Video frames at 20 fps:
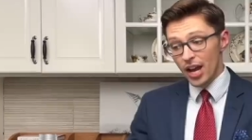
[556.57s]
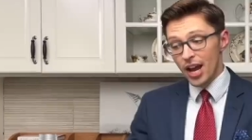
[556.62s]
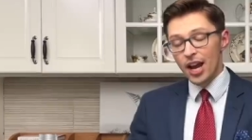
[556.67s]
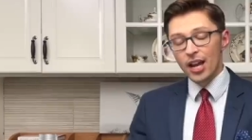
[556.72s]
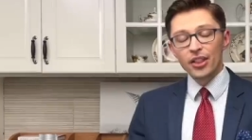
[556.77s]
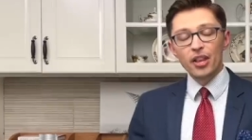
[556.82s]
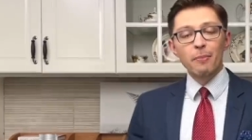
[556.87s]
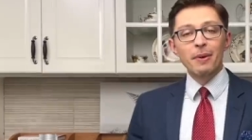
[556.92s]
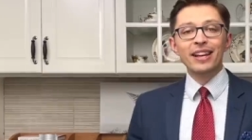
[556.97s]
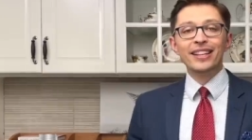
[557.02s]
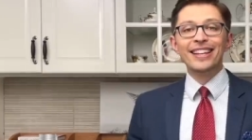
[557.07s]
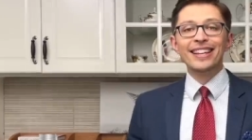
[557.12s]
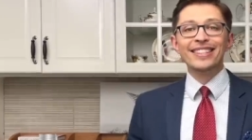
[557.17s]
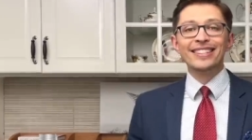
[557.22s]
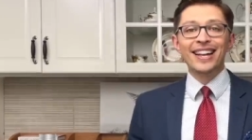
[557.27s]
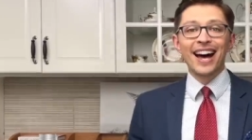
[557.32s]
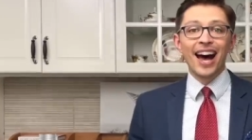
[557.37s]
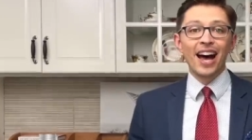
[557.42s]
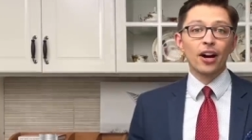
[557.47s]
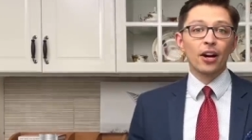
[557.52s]
They make the
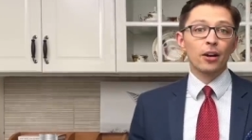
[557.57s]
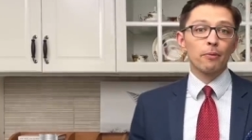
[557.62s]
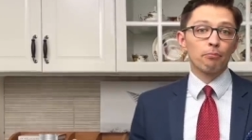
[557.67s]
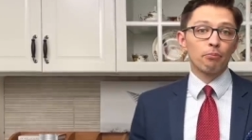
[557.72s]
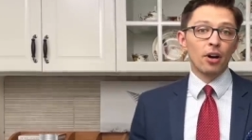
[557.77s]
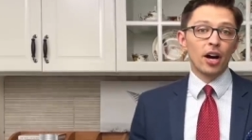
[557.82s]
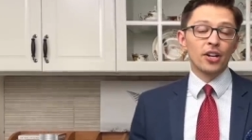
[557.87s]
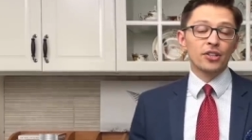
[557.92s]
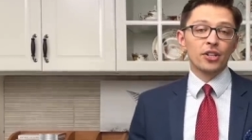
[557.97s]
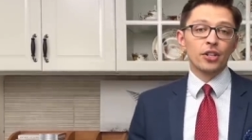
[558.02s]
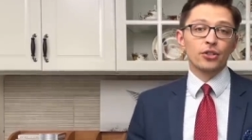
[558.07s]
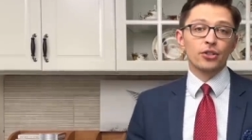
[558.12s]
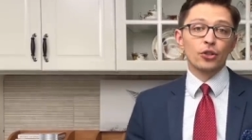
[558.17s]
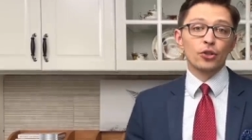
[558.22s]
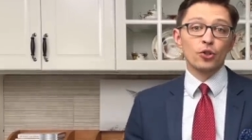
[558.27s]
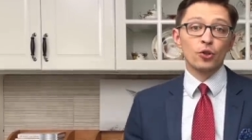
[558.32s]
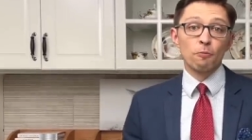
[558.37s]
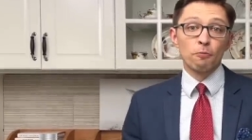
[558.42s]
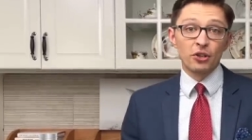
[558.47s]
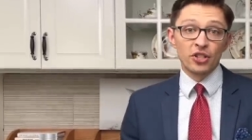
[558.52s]
entire process
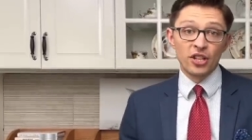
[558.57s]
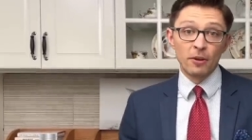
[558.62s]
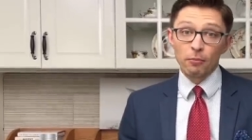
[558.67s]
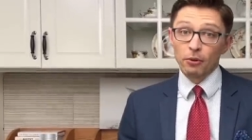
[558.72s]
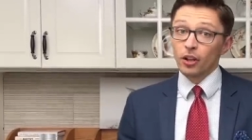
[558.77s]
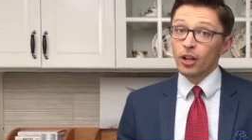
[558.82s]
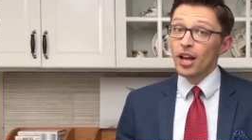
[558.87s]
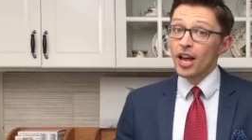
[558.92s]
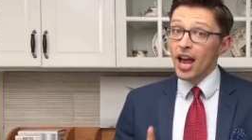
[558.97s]
super simple.